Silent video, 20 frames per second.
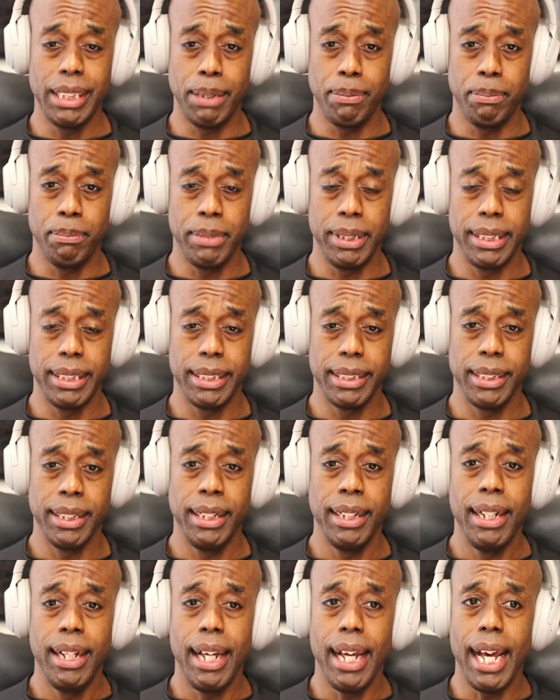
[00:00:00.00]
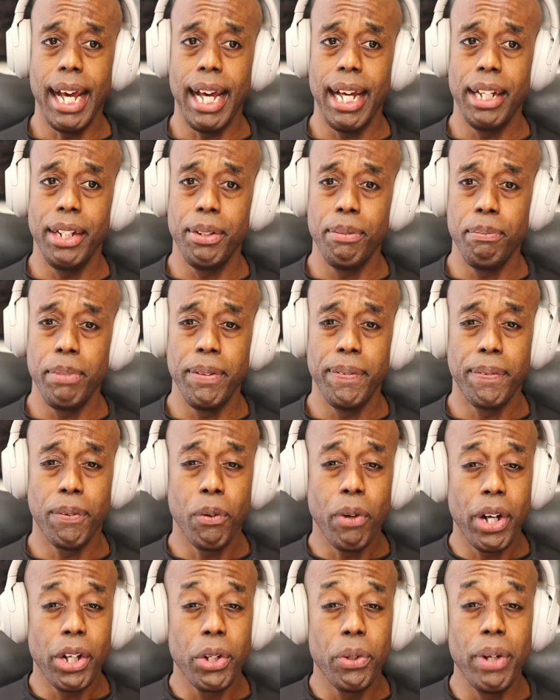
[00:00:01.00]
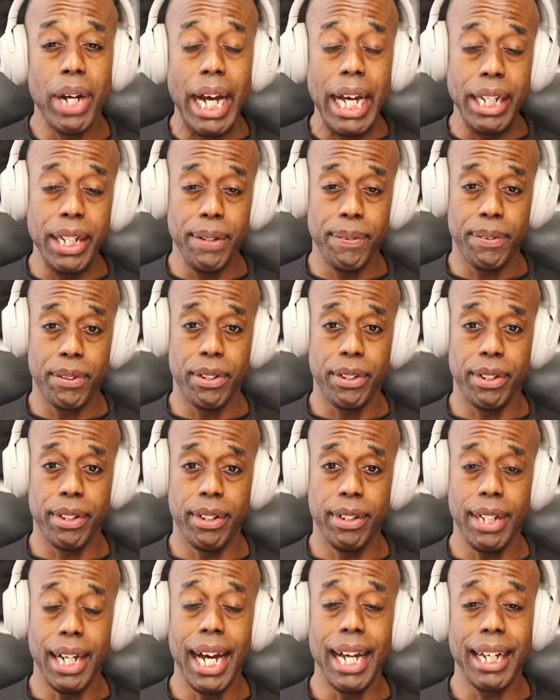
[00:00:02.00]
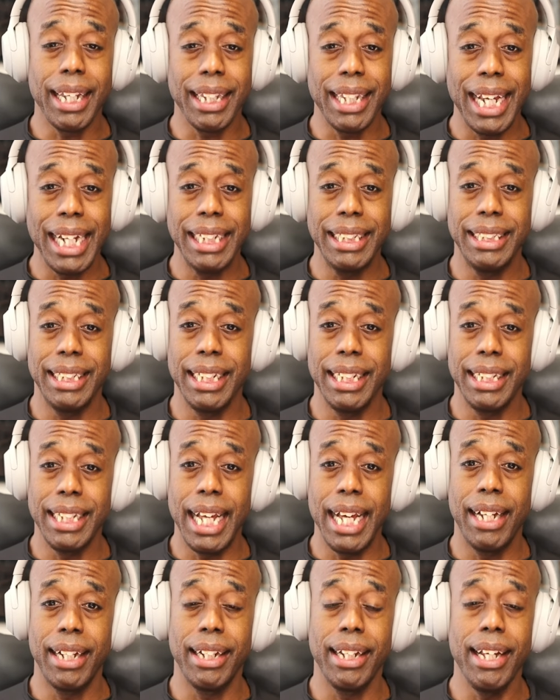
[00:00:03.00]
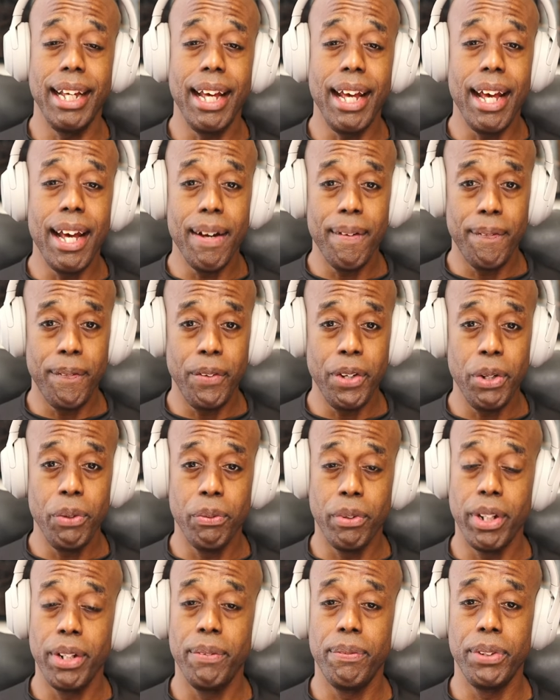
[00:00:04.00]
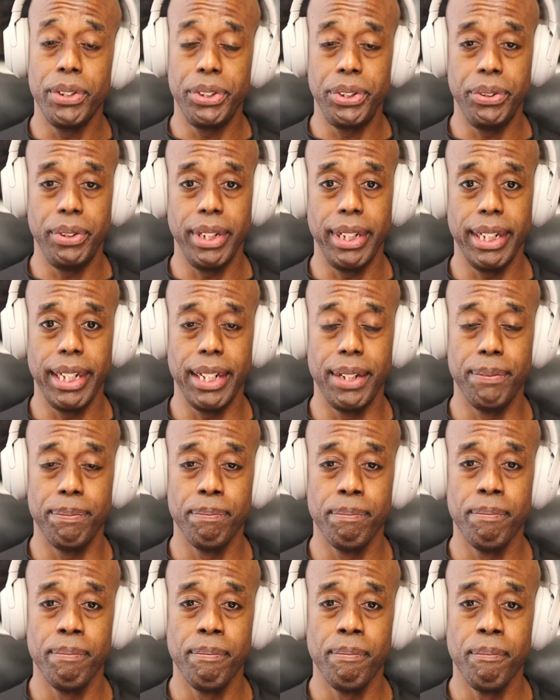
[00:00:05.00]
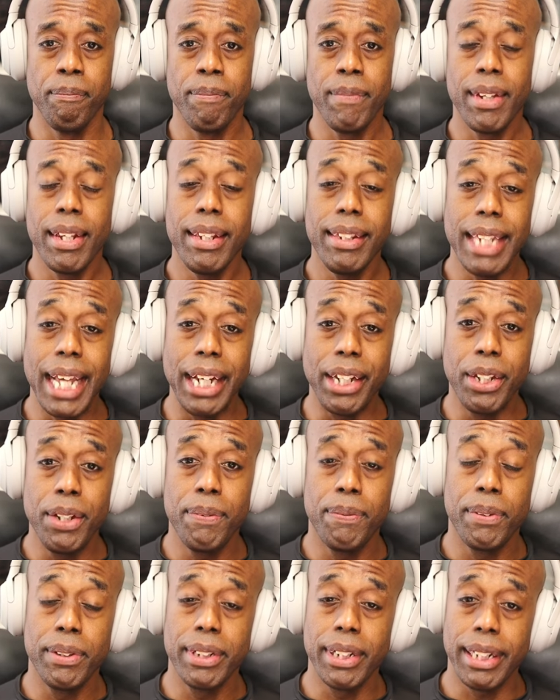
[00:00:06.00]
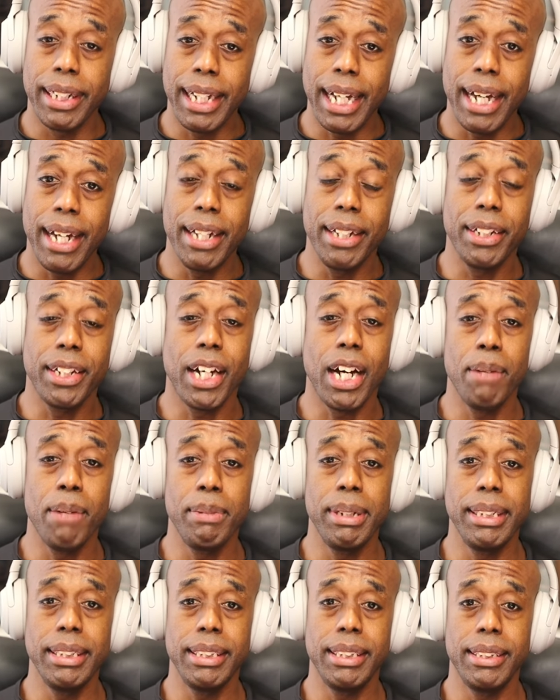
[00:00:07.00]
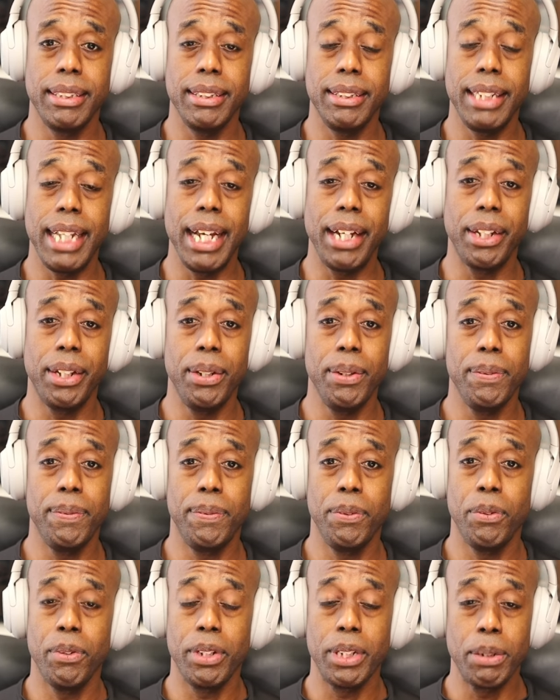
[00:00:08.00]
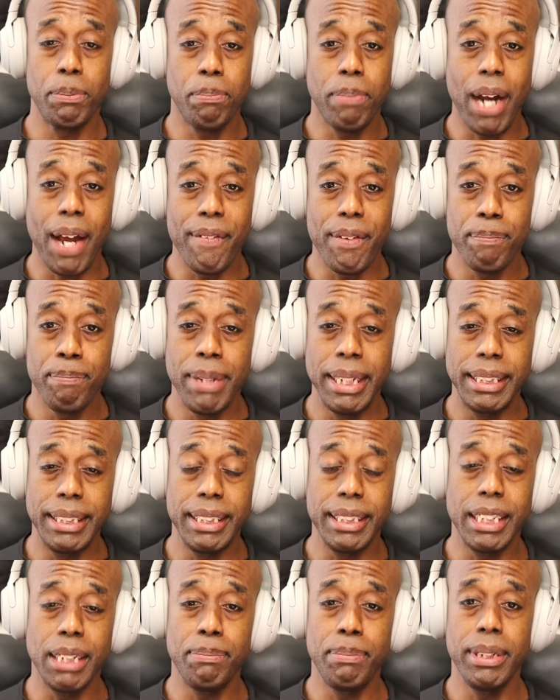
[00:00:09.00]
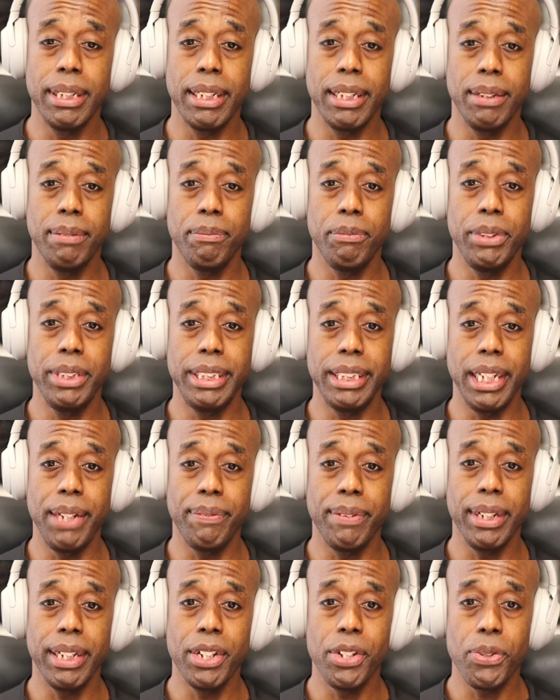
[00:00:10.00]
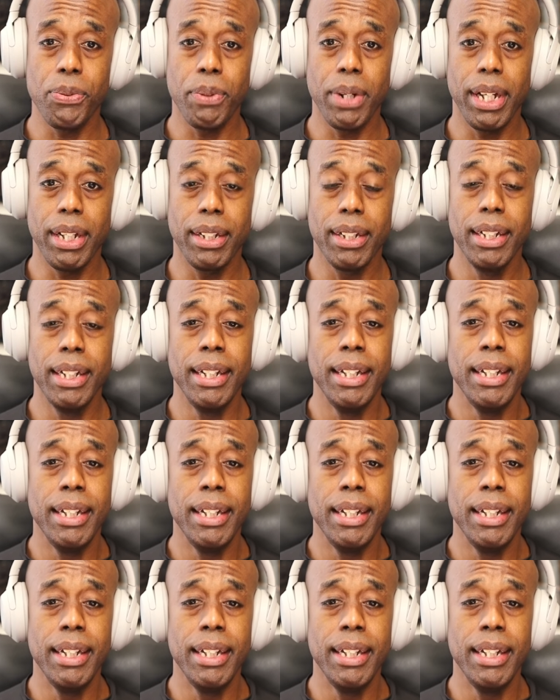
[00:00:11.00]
supplements. And before I go any further, I'd like to thank everyone for tuning in. Thank you for the kind comment. Thank you for the private messages I've been receiving as well.